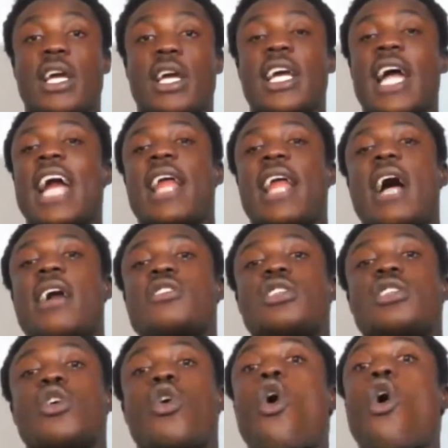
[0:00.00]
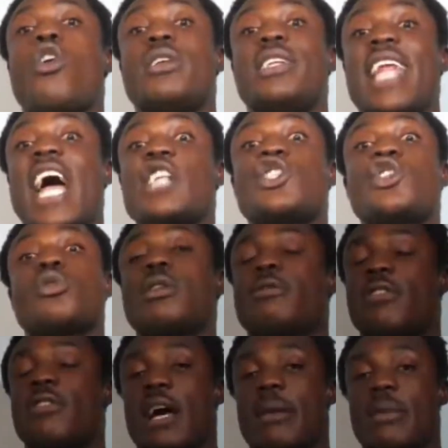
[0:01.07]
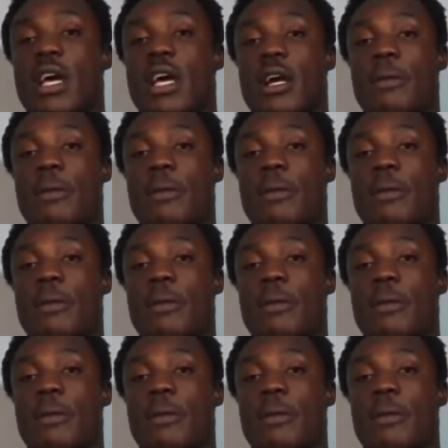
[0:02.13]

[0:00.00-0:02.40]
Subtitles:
and honestly all natural phenomena,